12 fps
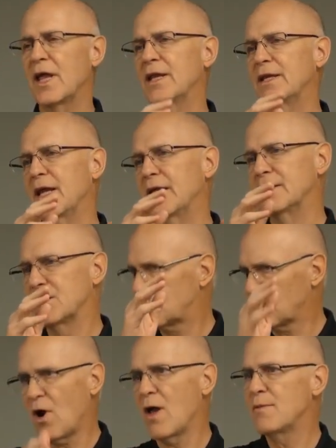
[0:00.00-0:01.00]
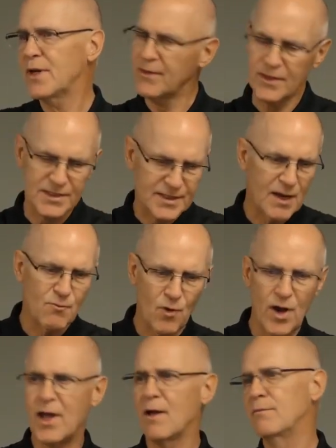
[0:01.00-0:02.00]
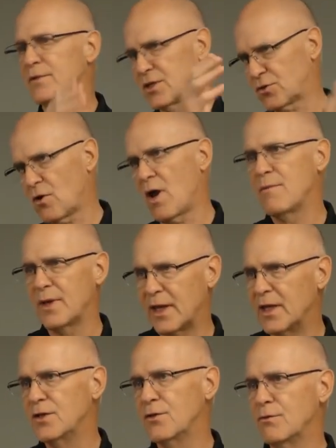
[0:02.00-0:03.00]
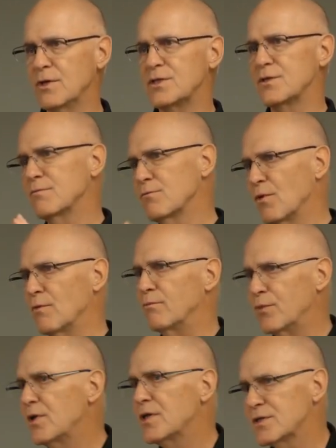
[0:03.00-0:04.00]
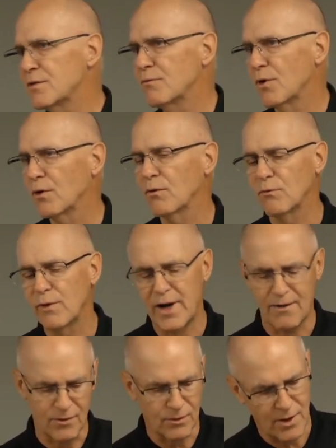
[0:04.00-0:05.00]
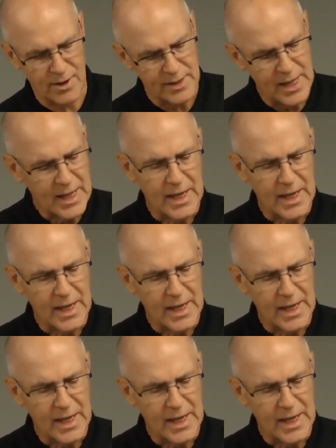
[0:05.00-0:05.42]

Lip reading: and describe it in the same way I'm describing Hinduism or Buddhism or whatever. Right?